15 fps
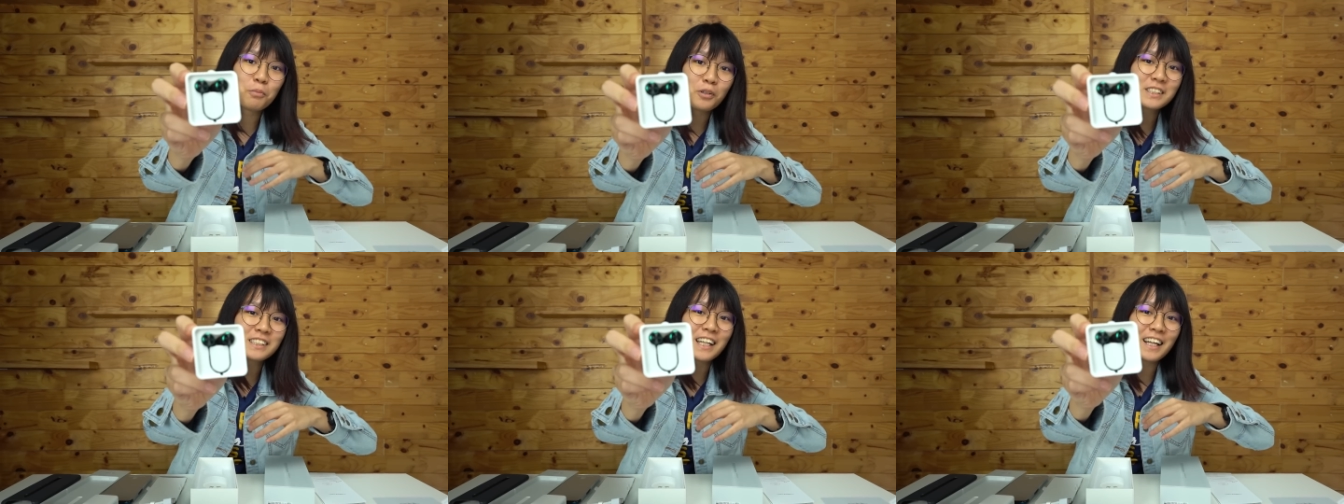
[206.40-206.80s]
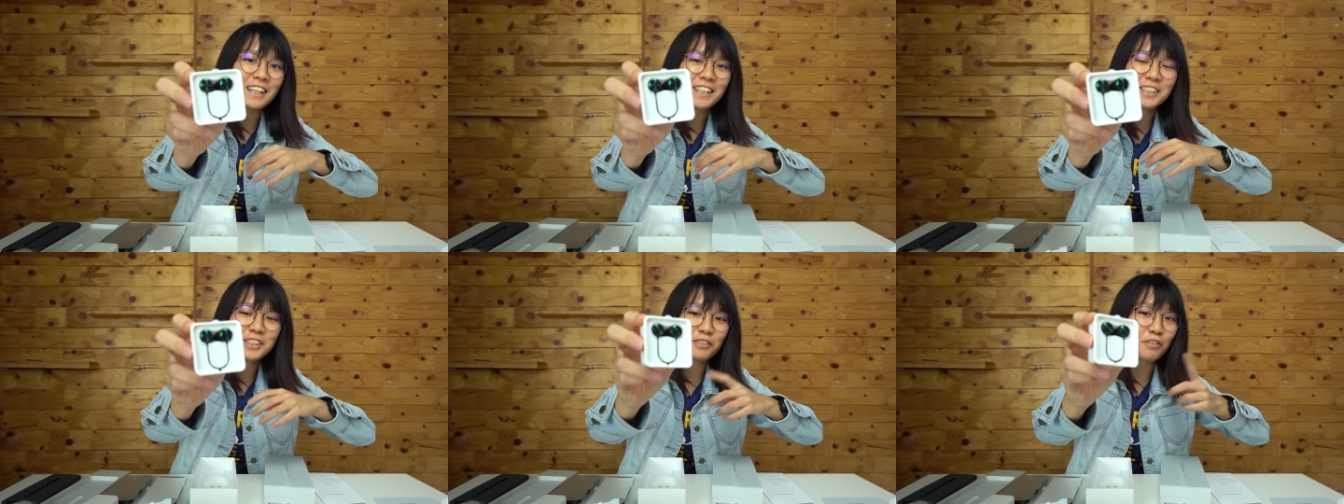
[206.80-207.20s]
more
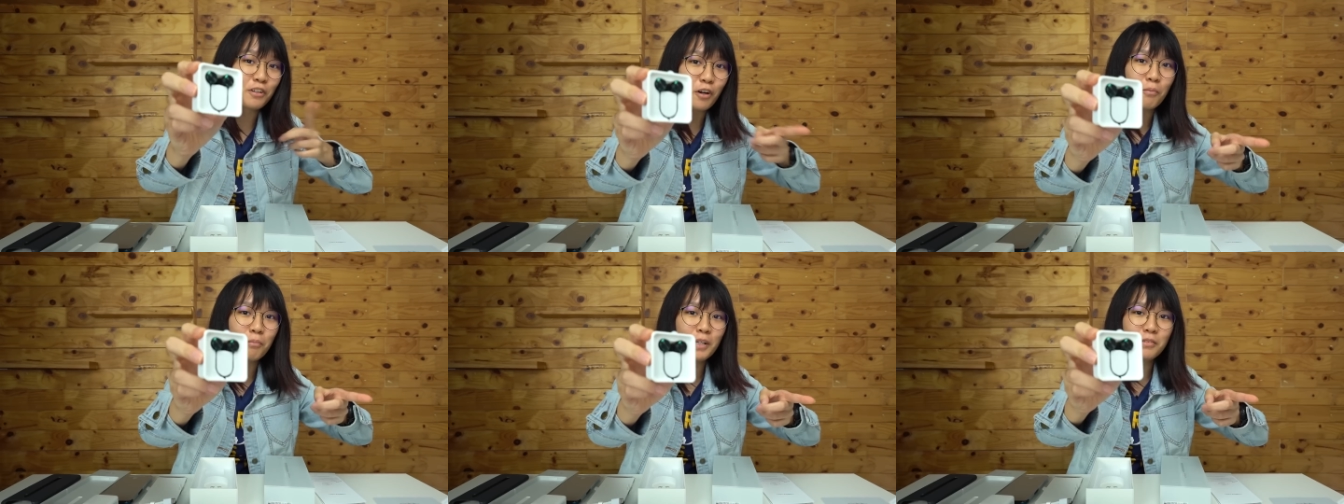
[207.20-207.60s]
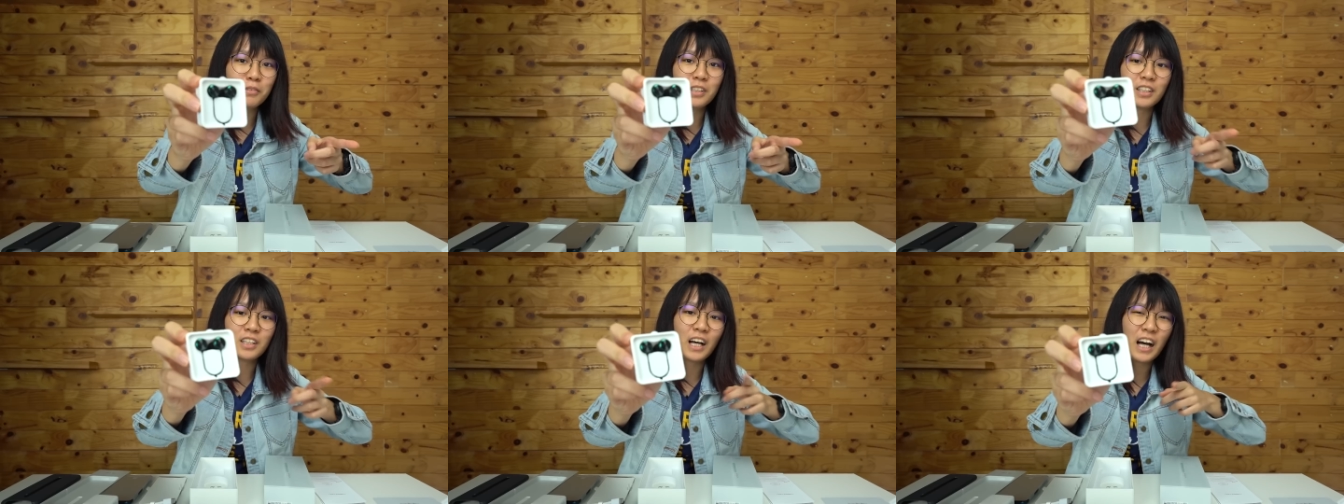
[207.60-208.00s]
stylish if you compare to
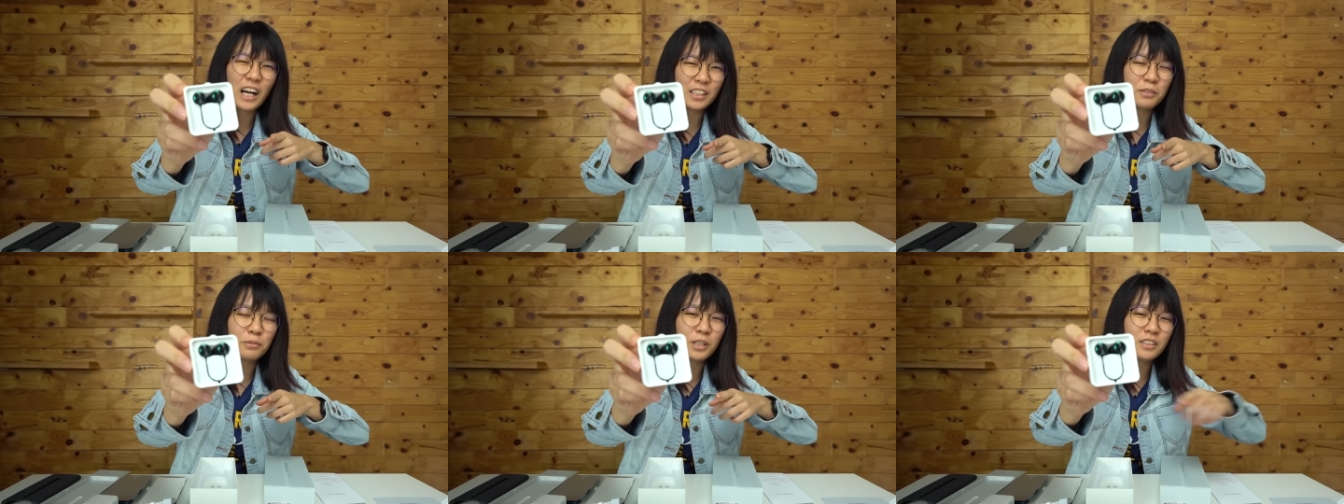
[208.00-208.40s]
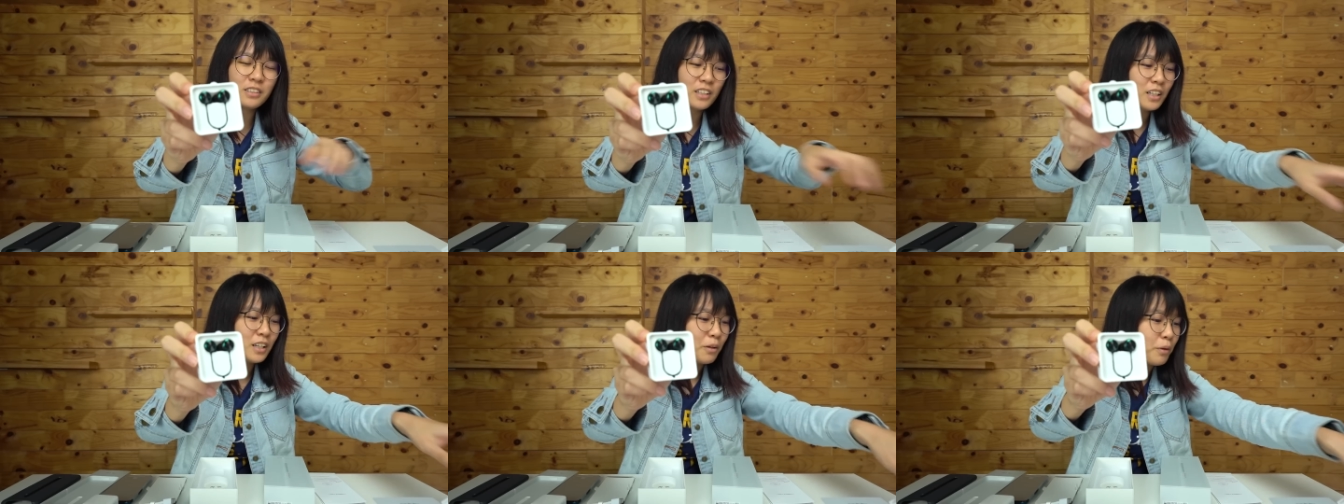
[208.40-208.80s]
the other one.
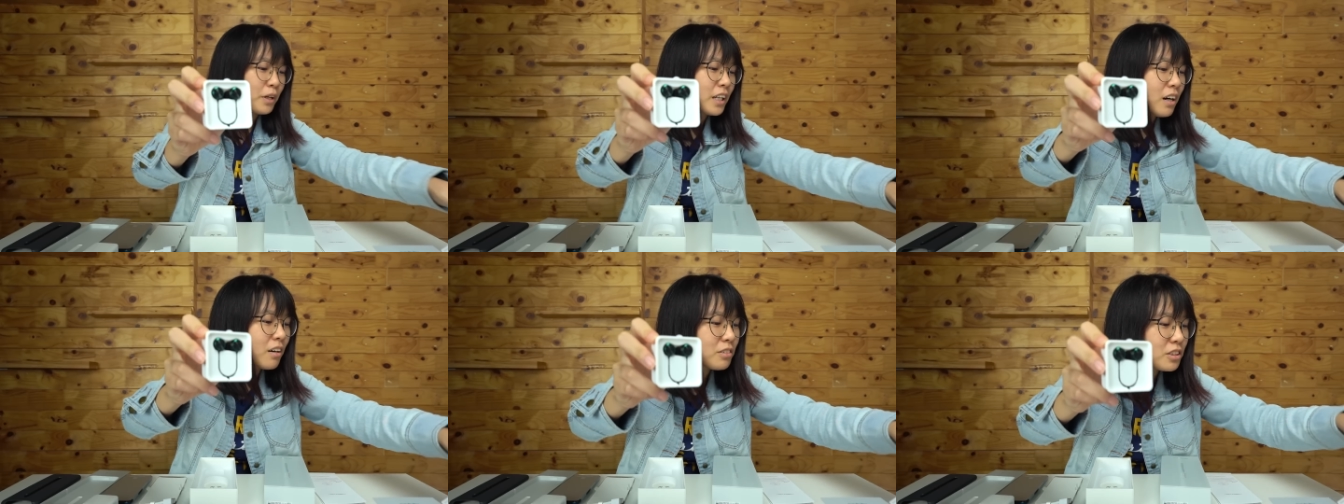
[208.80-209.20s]
Wait, I'll